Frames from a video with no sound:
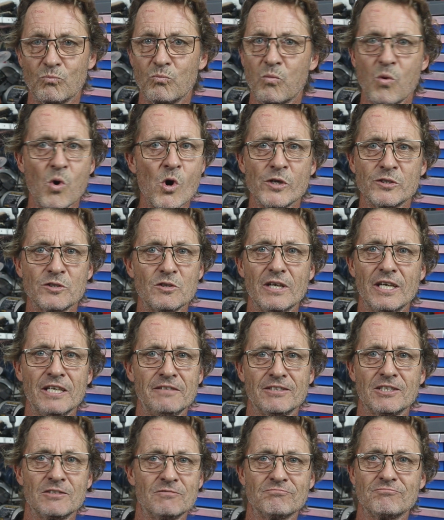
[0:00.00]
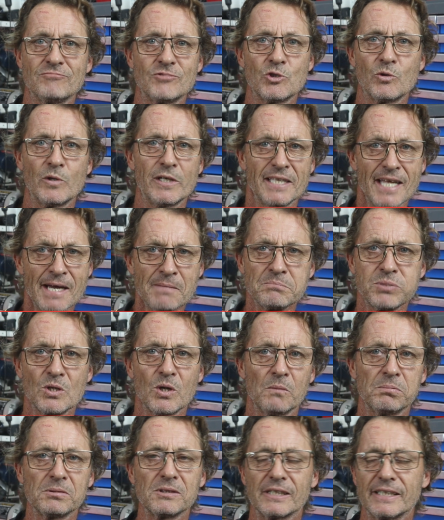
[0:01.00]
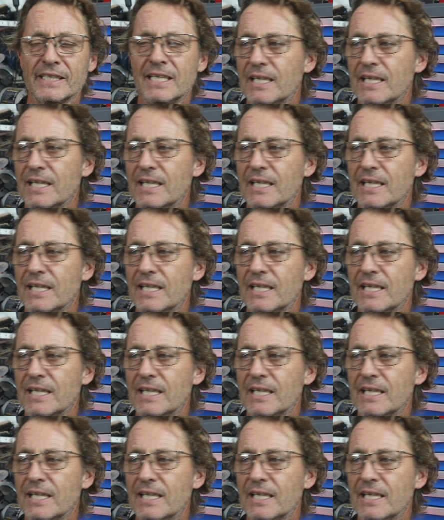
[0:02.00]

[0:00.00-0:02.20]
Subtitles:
weren't even doing that properly.